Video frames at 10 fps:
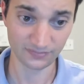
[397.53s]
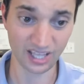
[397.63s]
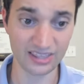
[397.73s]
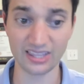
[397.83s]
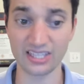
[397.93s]

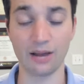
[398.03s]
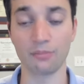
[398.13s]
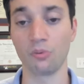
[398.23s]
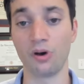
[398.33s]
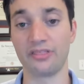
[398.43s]
I think the
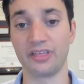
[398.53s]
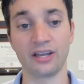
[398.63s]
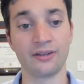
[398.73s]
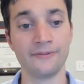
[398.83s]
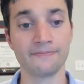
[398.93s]
number one
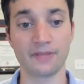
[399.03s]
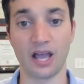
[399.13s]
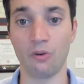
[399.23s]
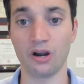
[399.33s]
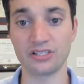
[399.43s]
thing
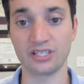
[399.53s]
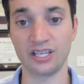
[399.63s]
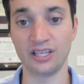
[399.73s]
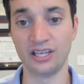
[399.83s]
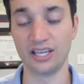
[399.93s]
I want to
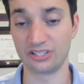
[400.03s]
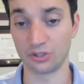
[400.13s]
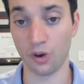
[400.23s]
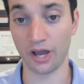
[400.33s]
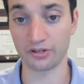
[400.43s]
see is
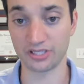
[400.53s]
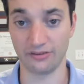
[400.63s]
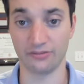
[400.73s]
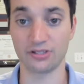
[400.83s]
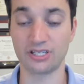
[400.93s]
a wide
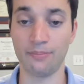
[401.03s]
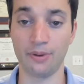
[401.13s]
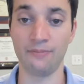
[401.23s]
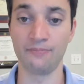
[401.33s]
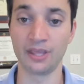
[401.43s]
receiver step
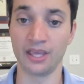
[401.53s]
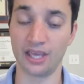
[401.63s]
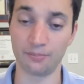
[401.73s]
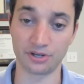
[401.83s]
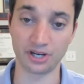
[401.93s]
up.
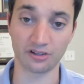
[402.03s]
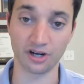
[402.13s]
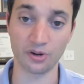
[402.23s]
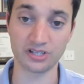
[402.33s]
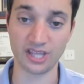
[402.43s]
In particular,
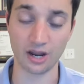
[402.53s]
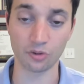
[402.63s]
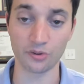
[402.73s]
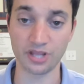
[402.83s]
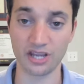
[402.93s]
I want to see that
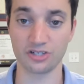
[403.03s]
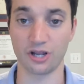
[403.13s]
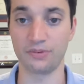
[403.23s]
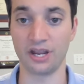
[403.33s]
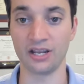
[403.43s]
rotation
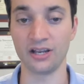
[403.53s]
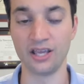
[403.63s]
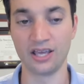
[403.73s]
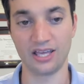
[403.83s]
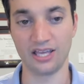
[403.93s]
updated.
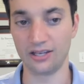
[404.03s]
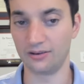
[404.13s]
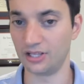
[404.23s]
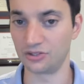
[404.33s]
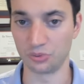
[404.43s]

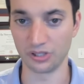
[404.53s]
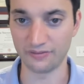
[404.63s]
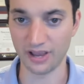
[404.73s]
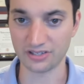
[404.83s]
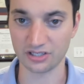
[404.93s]
It is really
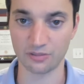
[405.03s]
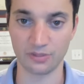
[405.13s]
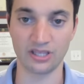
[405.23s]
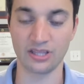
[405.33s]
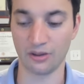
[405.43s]
vexing to
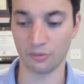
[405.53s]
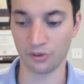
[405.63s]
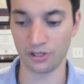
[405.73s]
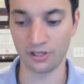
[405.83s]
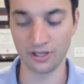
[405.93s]
me that
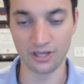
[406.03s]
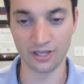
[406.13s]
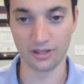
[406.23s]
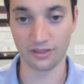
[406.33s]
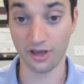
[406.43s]
we
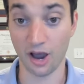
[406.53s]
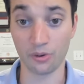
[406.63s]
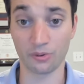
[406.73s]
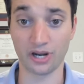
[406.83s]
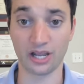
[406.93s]
thought
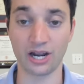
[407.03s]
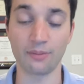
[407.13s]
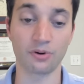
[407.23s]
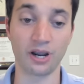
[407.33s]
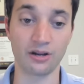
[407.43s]
we were getting an
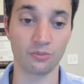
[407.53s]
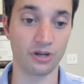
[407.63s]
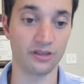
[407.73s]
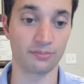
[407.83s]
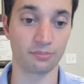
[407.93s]
upgrade
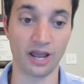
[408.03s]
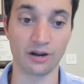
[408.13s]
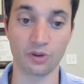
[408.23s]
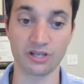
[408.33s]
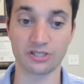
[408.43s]
with
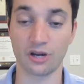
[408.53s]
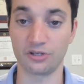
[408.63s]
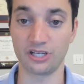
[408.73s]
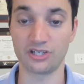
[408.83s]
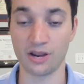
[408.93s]
Bryant, Wesco,
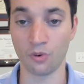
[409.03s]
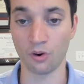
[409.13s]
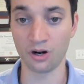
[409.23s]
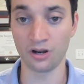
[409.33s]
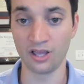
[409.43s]
and TJ
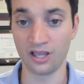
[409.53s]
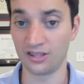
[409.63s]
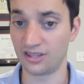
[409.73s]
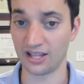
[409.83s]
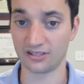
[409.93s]
Moore.
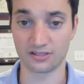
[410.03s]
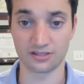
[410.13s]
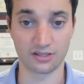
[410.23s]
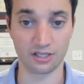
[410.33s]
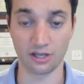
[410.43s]

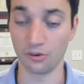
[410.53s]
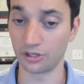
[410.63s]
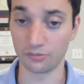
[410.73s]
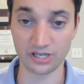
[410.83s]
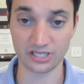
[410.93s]
That's the
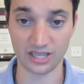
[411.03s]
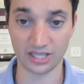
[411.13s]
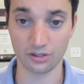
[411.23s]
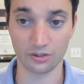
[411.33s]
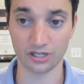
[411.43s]
only reason I
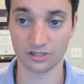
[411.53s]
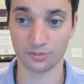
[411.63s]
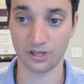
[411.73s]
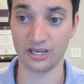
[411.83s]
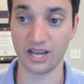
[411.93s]
think you can
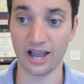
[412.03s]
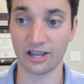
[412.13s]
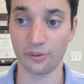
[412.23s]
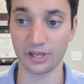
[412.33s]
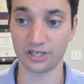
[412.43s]
explain
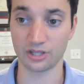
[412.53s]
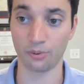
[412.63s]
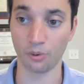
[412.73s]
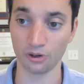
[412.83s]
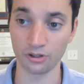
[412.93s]
not going into the
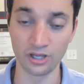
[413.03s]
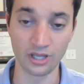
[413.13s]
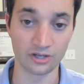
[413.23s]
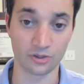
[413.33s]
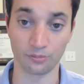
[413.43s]
portal
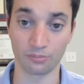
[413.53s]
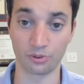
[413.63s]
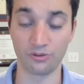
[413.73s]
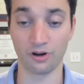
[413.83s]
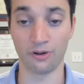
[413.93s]
to
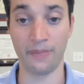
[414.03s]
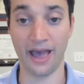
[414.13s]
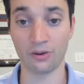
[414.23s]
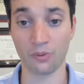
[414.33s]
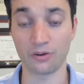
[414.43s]
improve a
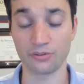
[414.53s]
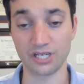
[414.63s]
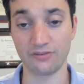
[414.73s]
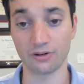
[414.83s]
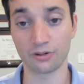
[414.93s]
bad wide
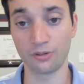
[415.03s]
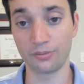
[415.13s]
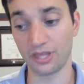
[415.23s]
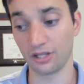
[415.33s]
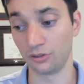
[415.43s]
receiver
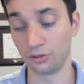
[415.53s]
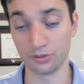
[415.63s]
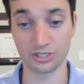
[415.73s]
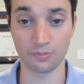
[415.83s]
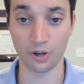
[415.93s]
group that
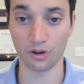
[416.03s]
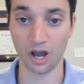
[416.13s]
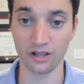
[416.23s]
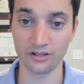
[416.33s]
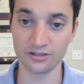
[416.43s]
loses Bo
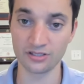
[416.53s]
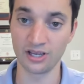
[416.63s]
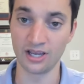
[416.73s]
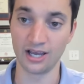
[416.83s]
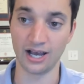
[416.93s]
Collins.
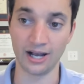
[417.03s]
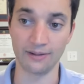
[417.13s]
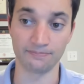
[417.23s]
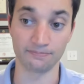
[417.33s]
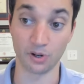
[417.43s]

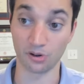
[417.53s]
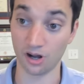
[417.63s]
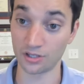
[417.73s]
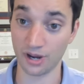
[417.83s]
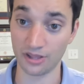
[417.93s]
Bo
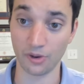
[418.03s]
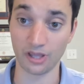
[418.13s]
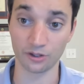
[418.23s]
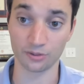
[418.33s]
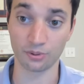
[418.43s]
Collins, by the way,
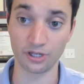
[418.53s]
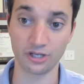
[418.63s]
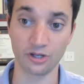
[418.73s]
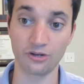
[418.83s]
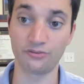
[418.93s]
looked pretty
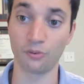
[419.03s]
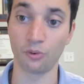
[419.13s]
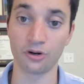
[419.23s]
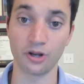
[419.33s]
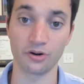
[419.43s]
good
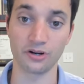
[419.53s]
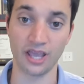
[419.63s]
for Notre